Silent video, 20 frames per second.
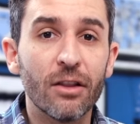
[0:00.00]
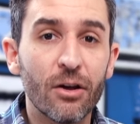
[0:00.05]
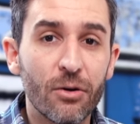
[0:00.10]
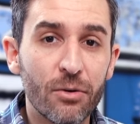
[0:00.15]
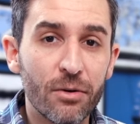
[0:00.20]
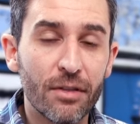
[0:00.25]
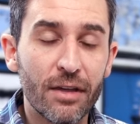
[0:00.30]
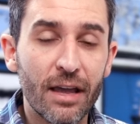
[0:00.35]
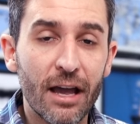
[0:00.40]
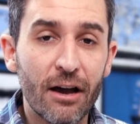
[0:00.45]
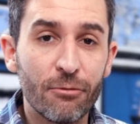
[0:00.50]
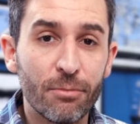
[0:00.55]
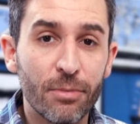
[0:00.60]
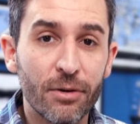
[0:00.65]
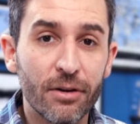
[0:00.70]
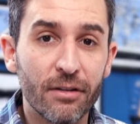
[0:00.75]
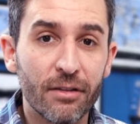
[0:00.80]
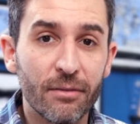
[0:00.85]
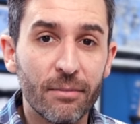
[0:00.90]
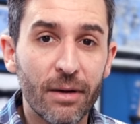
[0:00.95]
lower the
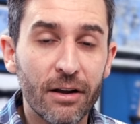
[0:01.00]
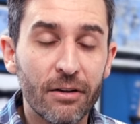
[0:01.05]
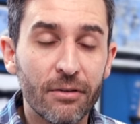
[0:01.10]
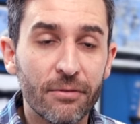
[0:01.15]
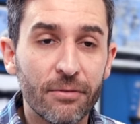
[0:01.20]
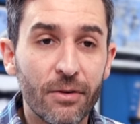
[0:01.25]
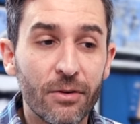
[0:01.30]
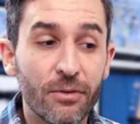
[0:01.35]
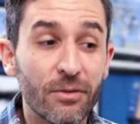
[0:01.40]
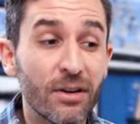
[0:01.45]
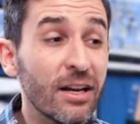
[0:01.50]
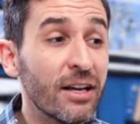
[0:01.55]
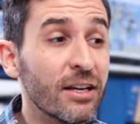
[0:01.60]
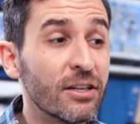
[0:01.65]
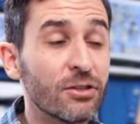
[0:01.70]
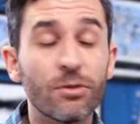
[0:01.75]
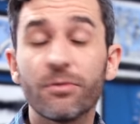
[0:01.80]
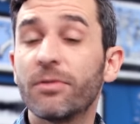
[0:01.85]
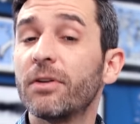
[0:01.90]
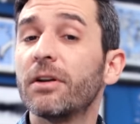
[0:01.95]
output of the microphone.
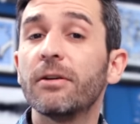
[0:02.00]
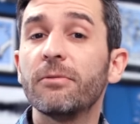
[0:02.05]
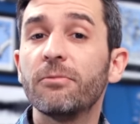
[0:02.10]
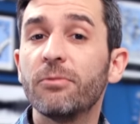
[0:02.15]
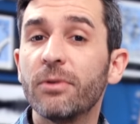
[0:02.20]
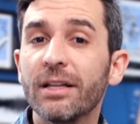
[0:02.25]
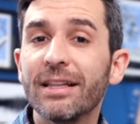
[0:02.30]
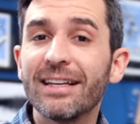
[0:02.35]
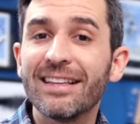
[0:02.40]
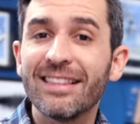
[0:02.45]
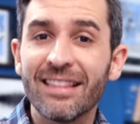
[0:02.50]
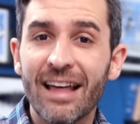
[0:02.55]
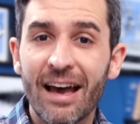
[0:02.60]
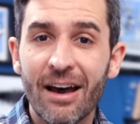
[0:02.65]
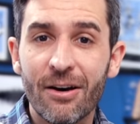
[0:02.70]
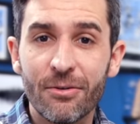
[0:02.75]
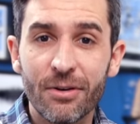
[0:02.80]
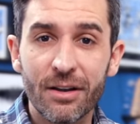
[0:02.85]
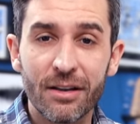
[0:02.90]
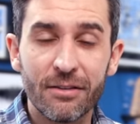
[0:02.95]
So if you're in a really
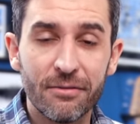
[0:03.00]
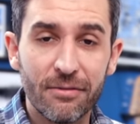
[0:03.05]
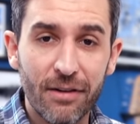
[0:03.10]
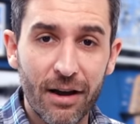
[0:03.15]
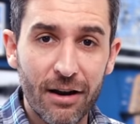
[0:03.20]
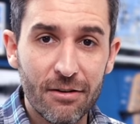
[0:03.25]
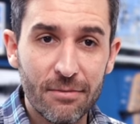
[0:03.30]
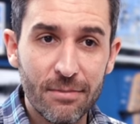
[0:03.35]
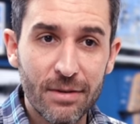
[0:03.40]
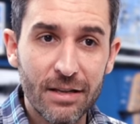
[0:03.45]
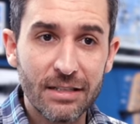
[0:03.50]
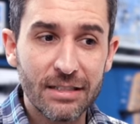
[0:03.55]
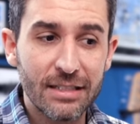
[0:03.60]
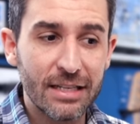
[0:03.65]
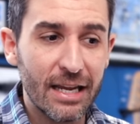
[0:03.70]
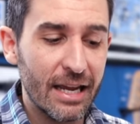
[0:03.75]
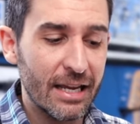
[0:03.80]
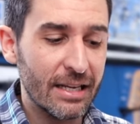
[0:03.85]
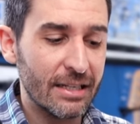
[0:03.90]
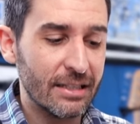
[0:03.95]
loud environment
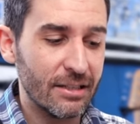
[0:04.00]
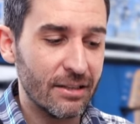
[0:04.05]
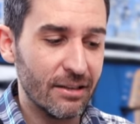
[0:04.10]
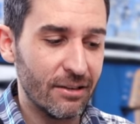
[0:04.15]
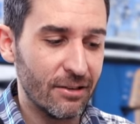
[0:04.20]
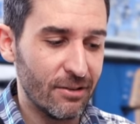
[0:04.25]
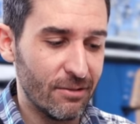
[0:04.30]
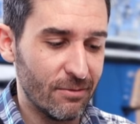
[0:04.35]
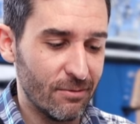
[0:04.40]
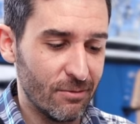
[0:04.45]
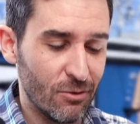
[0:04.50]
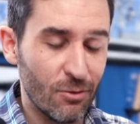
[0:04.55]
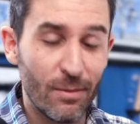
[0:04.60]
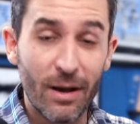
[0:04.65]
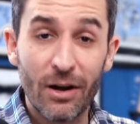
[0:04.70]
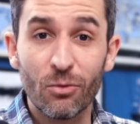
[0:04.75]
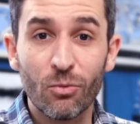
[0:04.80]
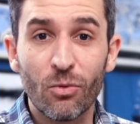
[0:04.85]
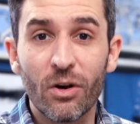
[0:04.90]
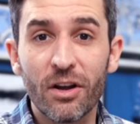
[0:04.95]
and no
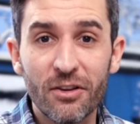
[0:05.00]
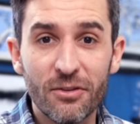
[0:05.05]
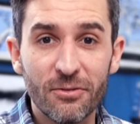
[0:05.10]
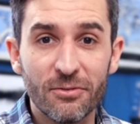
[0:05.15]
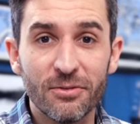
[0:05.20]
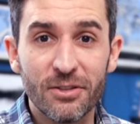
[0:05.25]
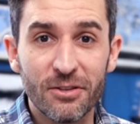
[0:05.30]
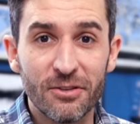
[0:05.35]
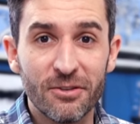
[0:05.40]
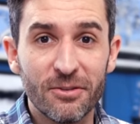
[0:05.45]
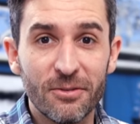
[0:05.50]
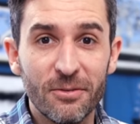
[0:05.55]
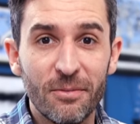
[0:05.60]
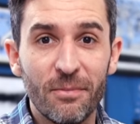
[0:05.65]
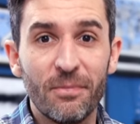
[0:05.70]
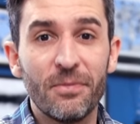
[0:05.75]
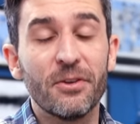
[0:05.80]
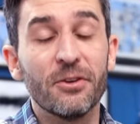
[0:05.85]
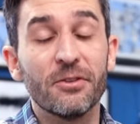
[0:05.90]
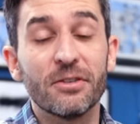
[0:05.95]
matter what you do,
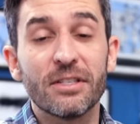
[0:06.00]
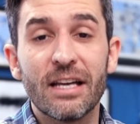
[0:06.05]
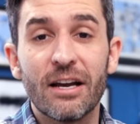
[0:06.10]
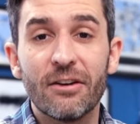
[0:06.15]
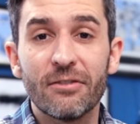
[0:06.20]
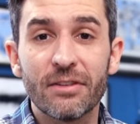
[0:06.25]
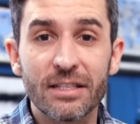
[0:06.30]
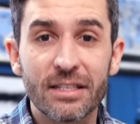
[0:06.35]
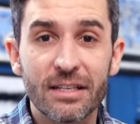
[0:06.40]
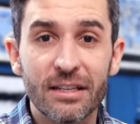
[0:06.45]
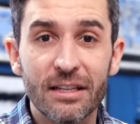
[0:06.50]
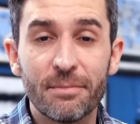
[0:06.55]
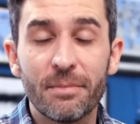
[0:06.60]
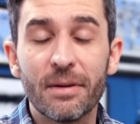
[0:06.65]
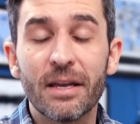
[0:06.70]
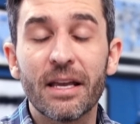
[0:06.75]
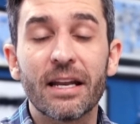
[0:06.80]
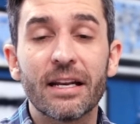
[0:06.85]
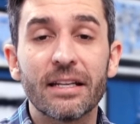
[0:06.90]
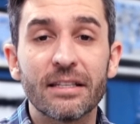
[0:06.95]
your sound is
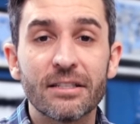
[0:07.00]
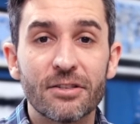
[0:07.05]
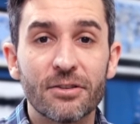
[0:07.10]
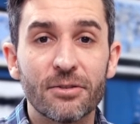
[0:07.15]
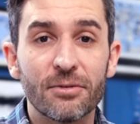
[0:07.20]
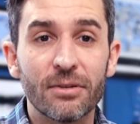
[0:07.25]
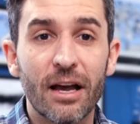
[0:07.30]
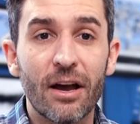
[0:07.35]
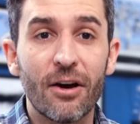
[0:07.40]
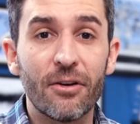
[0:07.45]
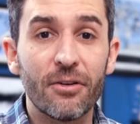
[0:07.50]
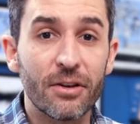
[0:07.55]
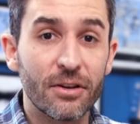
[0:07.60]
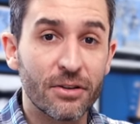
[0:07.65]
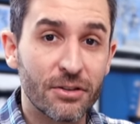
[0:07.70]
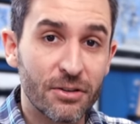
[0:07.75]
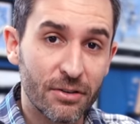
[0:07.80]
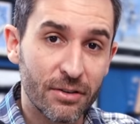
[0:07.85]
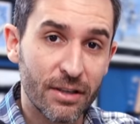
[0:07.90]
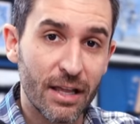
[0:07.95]
clipping and it's too loud, you
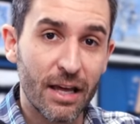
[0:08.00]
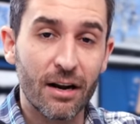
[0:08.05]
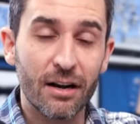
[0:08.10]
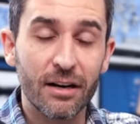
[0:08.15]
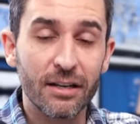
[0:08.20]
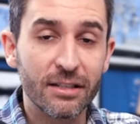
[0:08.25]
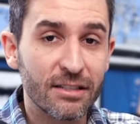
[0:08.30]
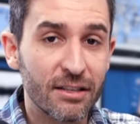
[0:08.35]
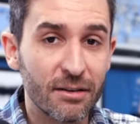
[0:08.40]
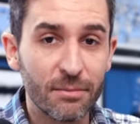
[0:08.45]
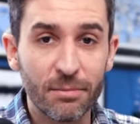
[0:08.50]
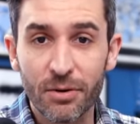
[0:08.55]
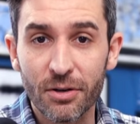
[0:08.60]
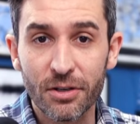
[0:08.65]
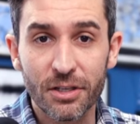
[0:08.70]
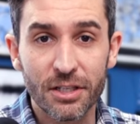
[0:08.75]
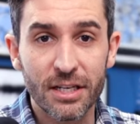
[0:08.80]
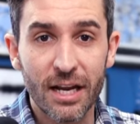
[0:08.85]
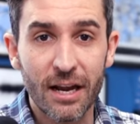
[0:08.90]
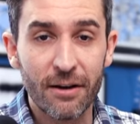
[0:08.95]
can turn that on. It's going to
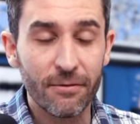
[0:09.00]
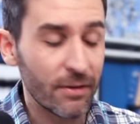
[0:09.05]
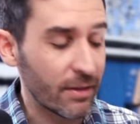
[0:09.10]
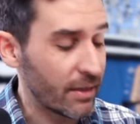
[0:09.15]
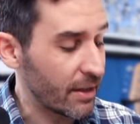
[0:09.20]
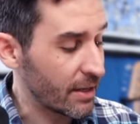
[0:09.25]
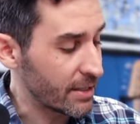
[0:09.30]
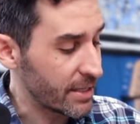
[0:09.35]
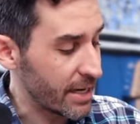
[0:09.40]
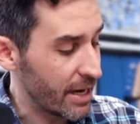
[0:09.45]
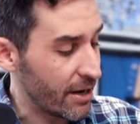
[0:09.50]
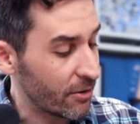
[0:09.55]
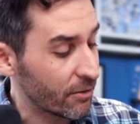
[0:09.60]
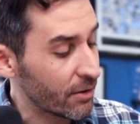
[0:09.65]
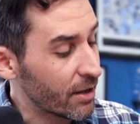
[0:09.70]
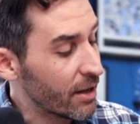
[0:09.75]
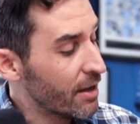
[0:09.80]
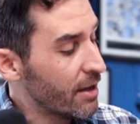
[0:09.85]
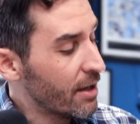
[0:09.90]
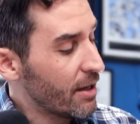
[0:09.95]
push everything
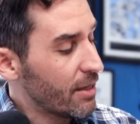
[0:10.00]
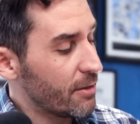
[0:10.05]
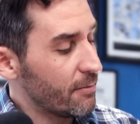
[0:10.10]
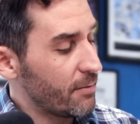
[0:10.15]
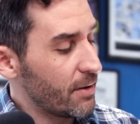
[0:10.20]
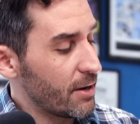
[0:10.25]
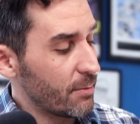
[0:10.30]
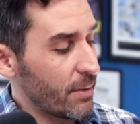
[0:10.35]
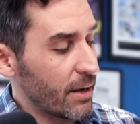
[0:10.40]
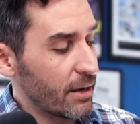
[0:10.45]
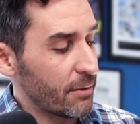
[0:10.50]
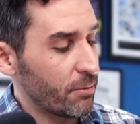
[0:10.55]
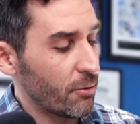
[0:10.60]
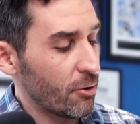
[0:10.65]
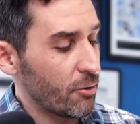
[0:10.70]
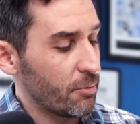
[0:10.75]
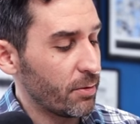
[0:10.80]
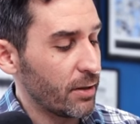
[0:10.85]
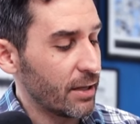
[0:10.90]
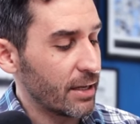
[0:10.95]
down. The VideoMic
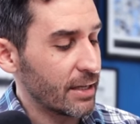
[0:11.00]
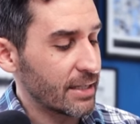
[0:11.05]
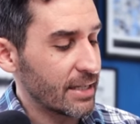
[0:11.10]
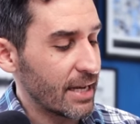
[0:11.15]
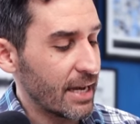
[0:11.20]
Pro Plus